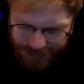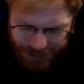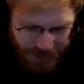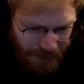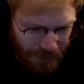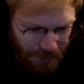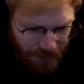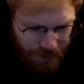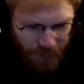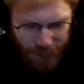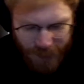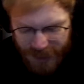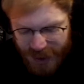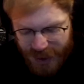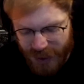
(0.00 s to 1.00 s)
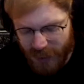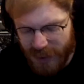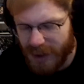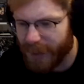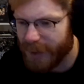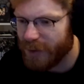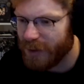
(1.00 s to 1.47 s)
You know, if you want to show
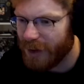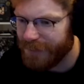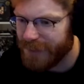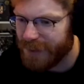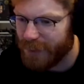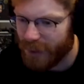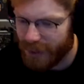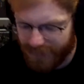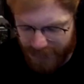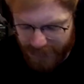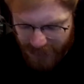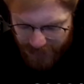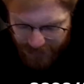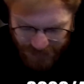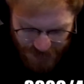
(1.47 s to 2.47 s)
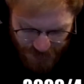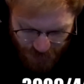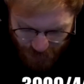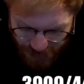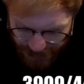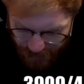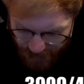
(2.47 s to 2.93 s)
someone you love them or give them a gift, just do
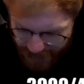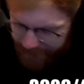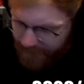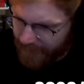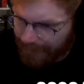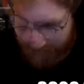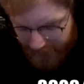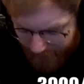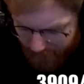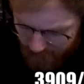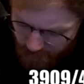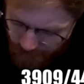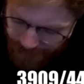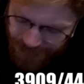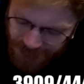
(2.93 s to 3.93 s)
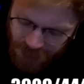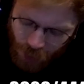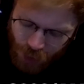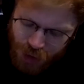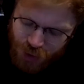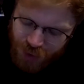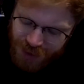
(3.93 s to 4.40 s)
it whenever. I wonder why we
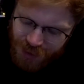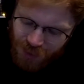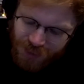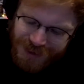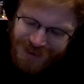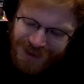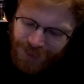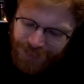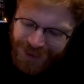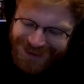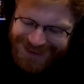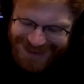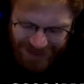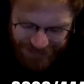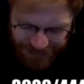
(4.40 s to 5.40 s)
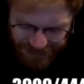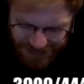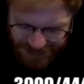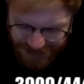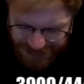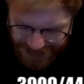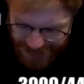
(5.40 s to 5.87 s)
culturally don't celebrate death
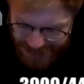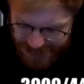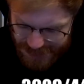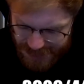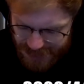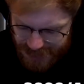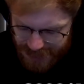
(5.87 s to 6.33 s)
days.